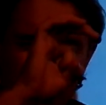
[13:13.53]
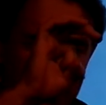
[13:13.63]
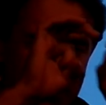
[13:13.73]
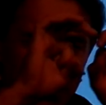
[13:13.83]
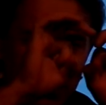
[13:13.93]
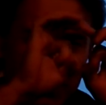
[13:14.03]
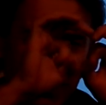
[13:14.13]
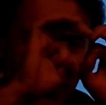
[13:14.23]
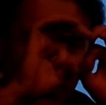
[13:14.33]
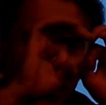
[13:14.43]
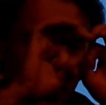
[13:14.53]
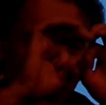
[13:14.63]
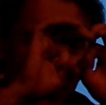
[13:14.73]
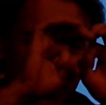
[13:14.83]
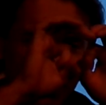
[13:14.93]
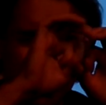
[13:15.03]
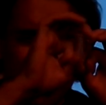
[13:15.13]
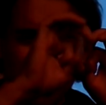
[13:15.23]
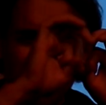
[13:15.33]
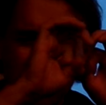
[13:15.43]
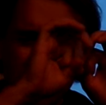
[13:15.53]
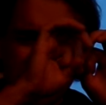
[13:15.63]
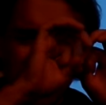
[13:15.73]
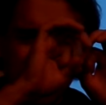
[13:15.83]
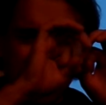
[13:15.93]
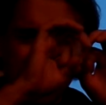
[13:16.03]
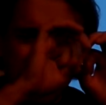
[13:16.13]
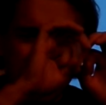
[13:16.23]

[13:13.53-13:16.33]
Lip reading: You've got two potatoes, one's really tiny,